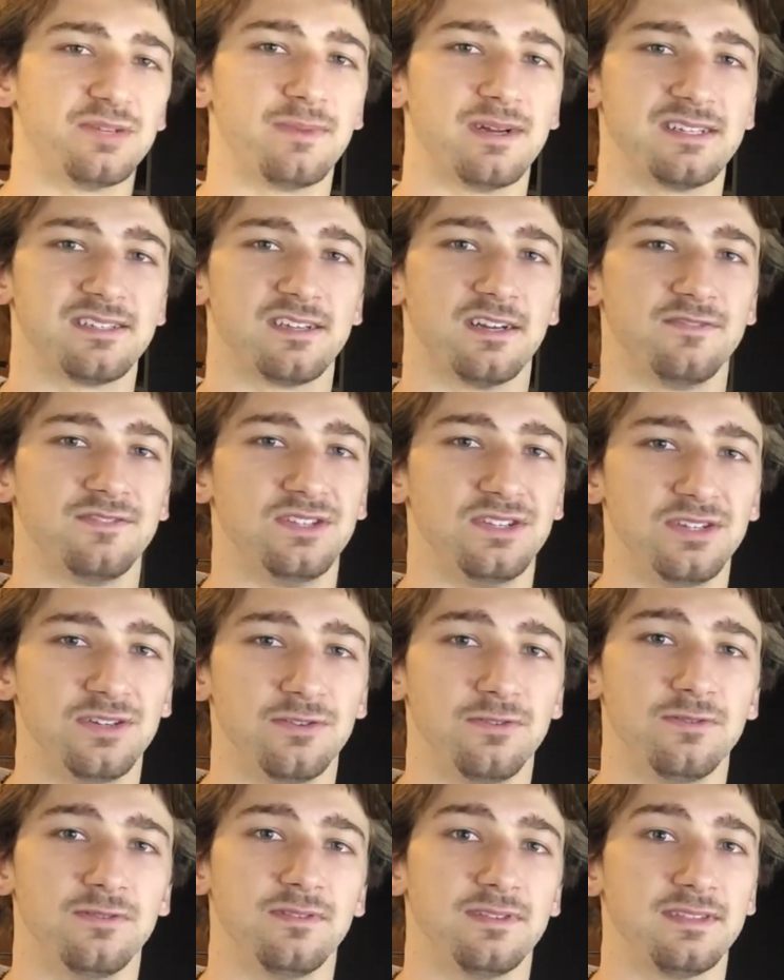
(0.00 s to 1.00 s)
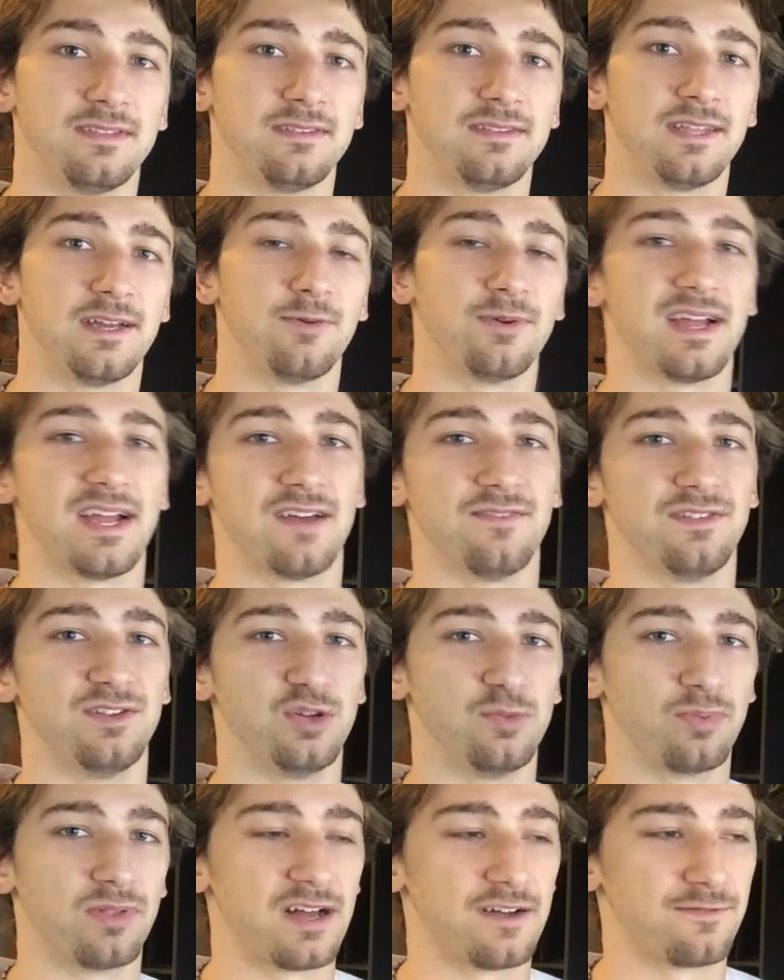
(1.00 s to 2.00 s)
myself to do. Now, when I have the
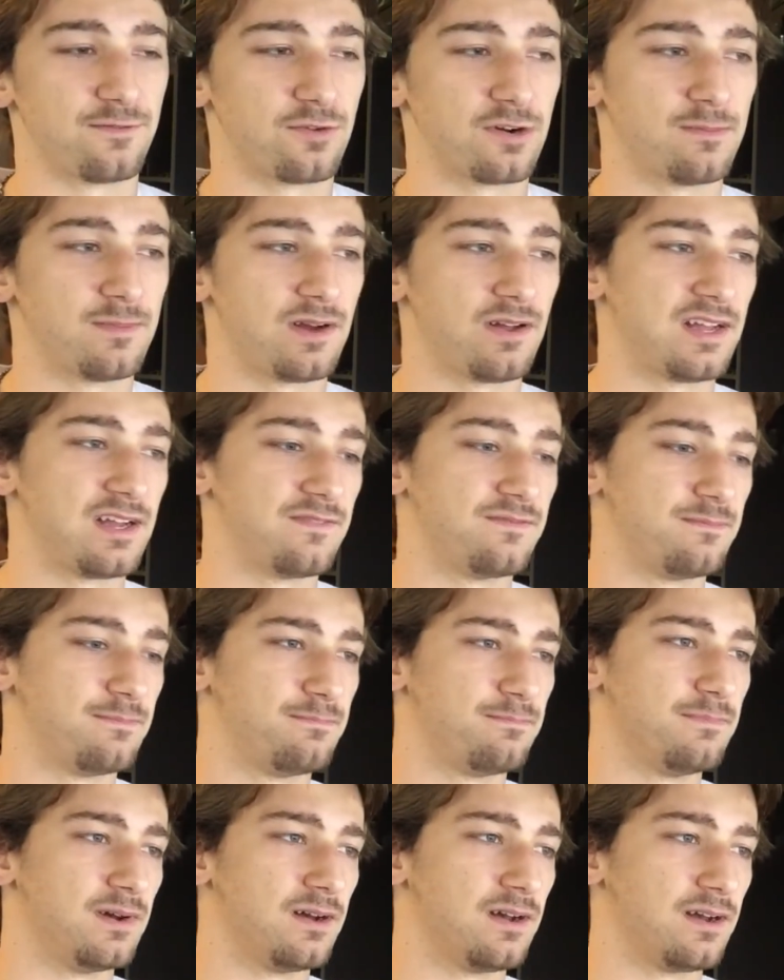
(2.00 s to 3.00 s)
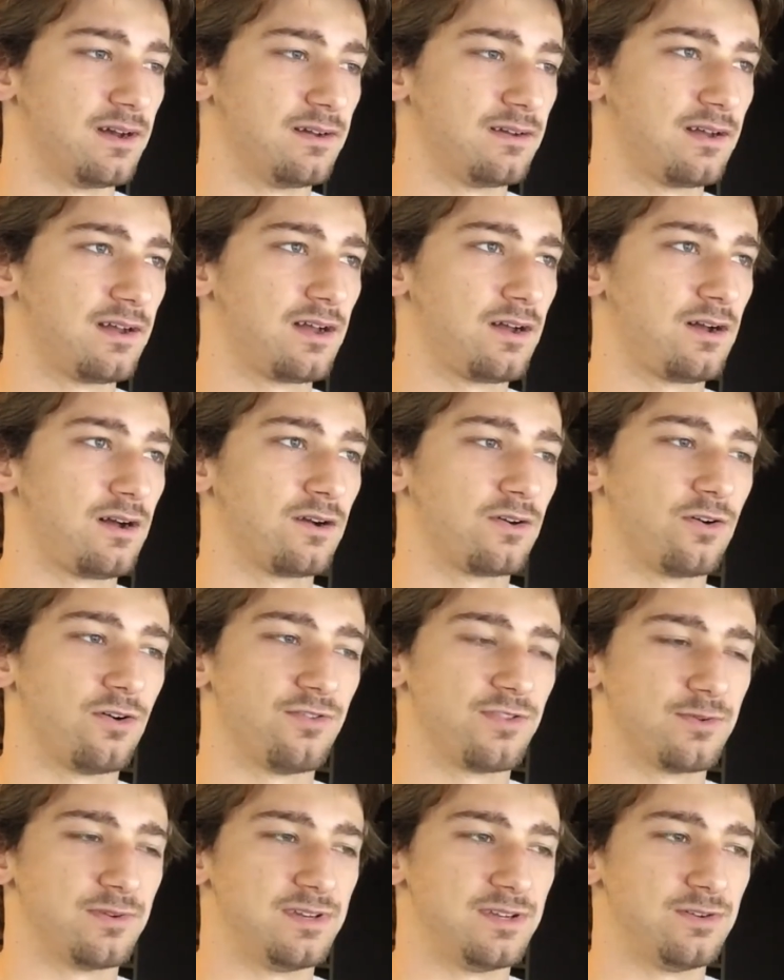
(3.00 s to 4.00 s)
new platform, I'll go
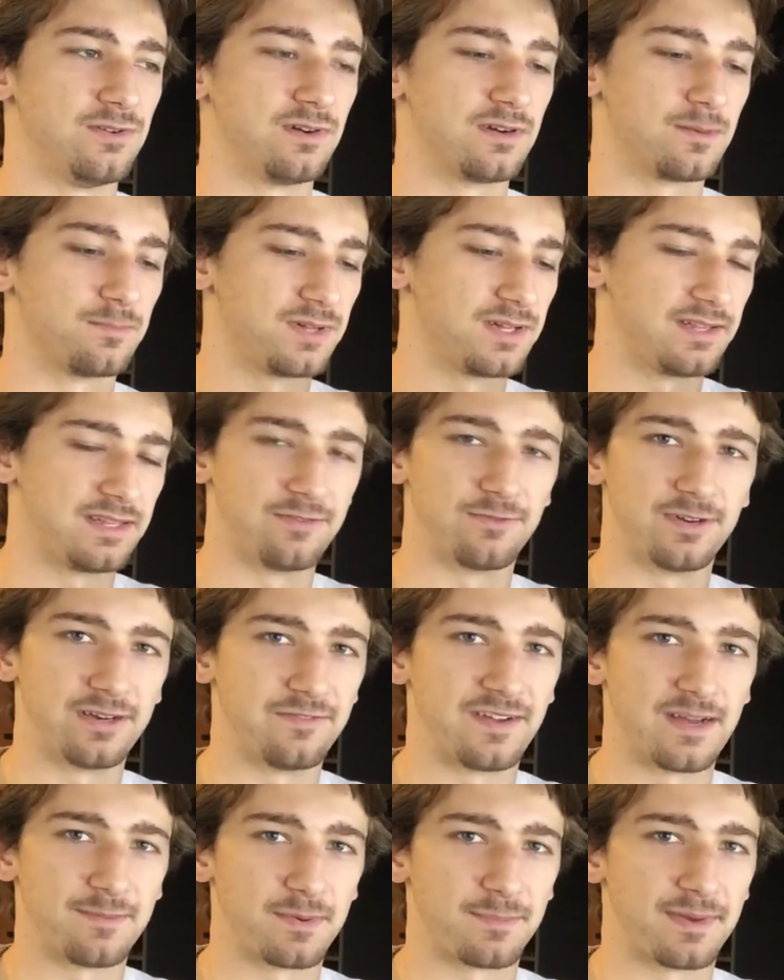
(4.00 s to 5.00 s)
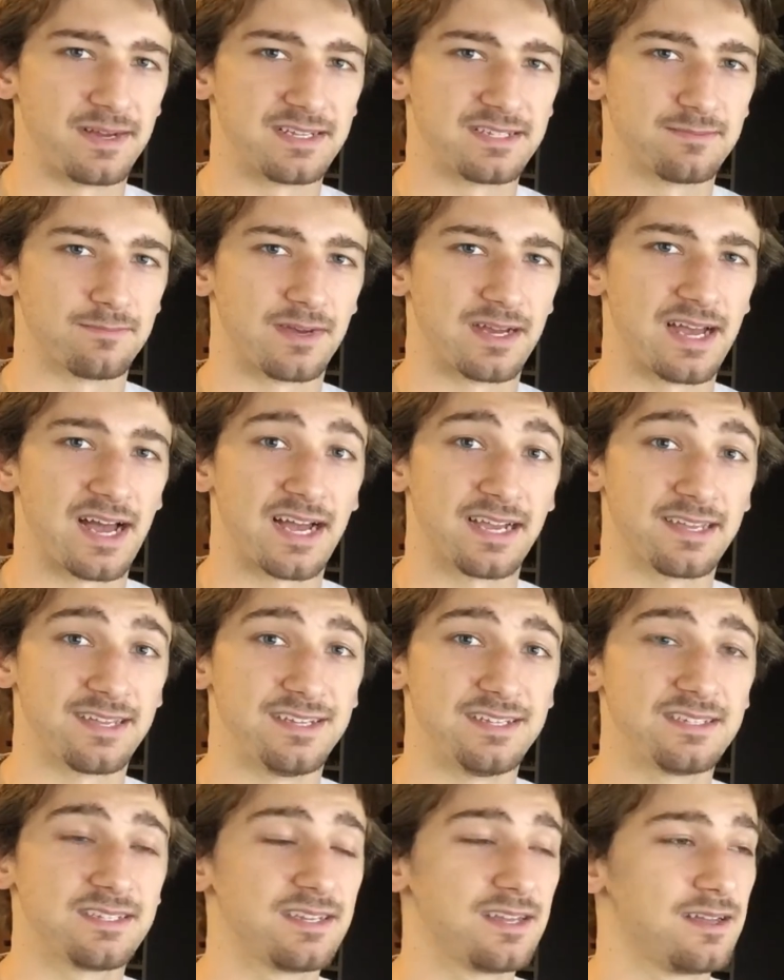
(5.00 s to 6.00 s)
through and do a completely revamp of my
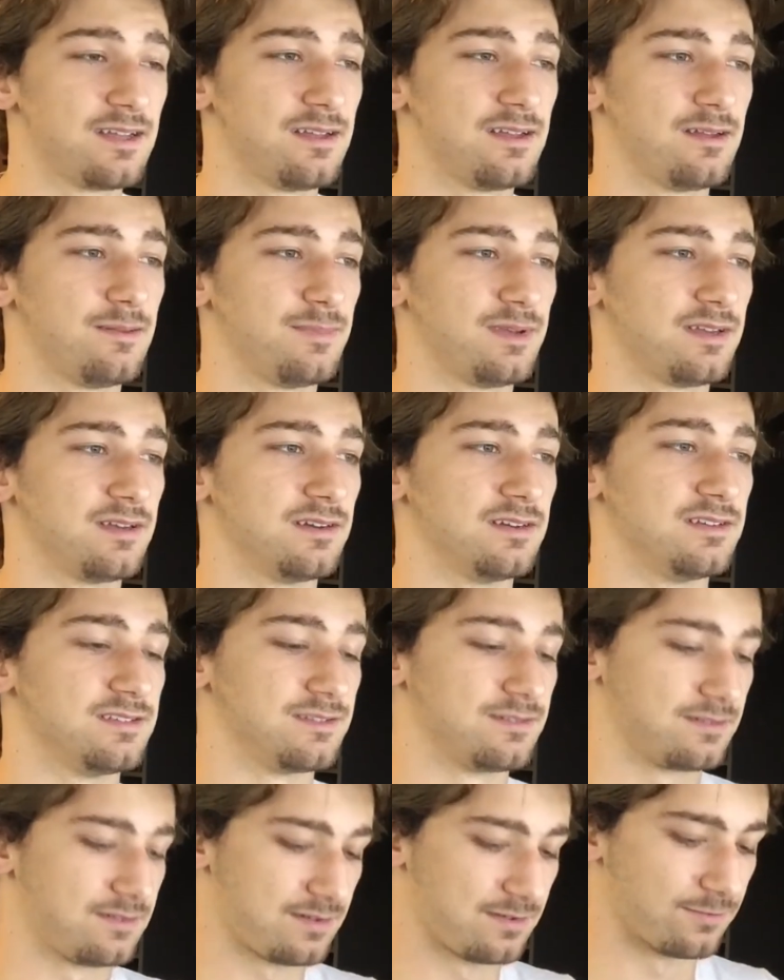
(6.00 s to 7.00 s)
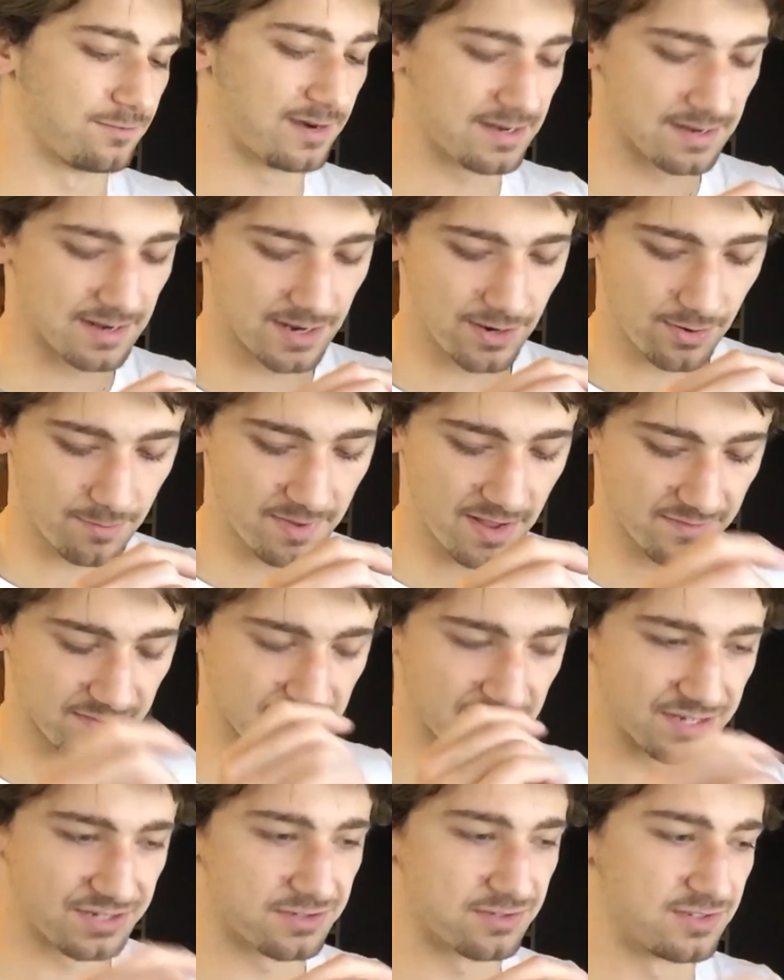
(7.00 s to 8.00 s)
hotkeys, because right now I'm
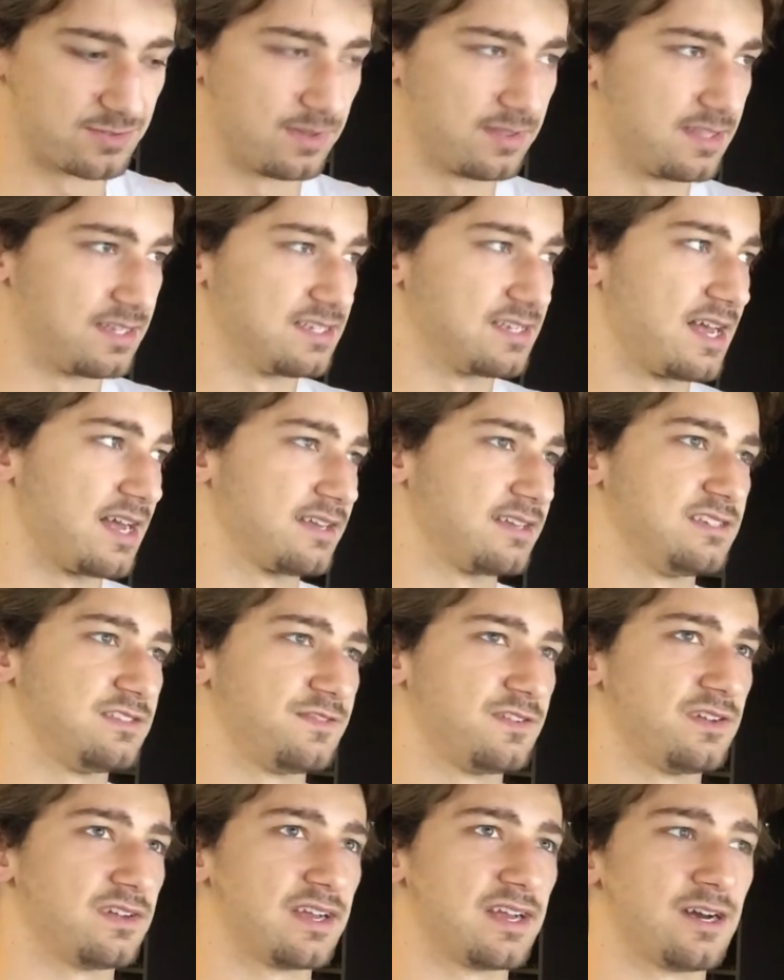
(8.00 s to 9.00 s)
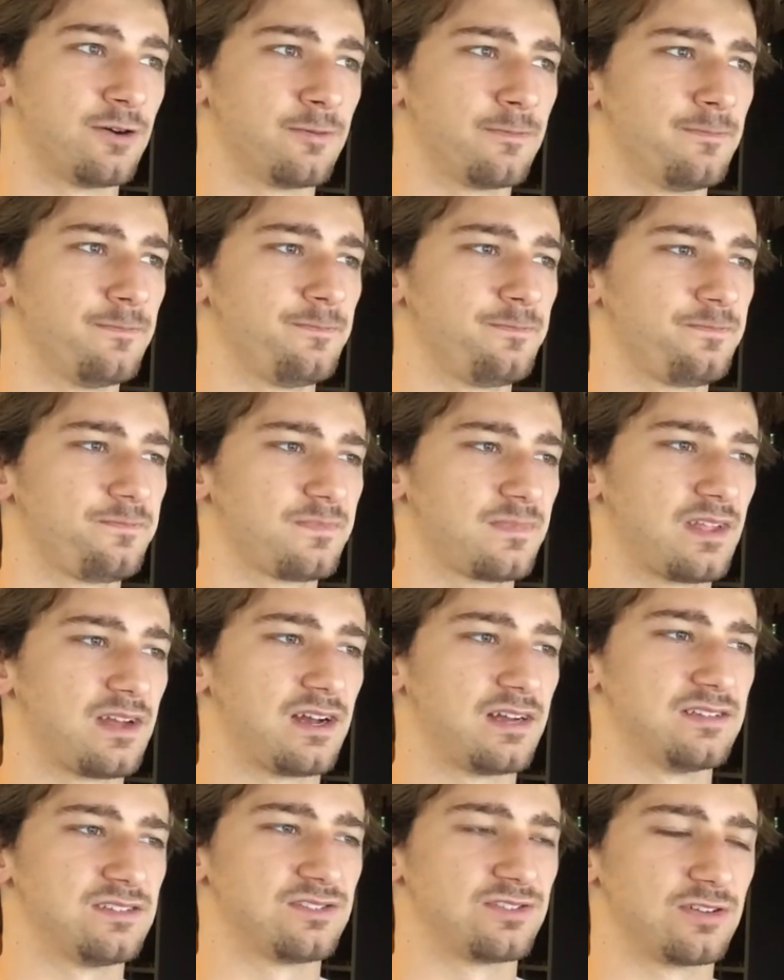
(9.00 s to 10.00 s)
having issues with these hotkeys filling out
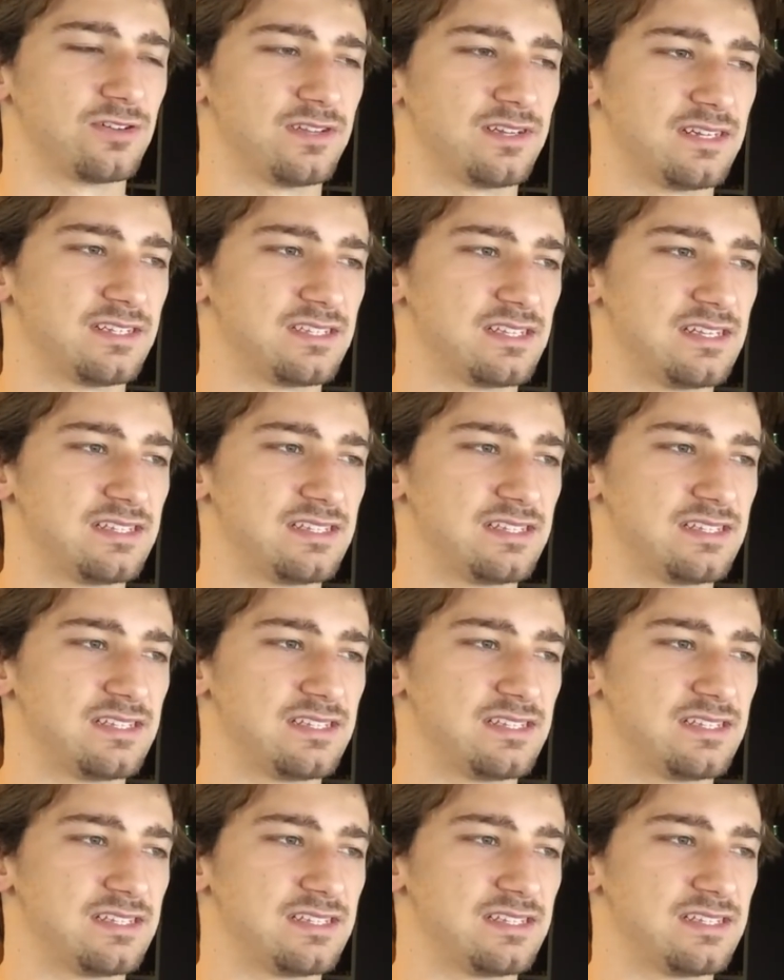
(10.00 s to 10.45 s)
on Sterling.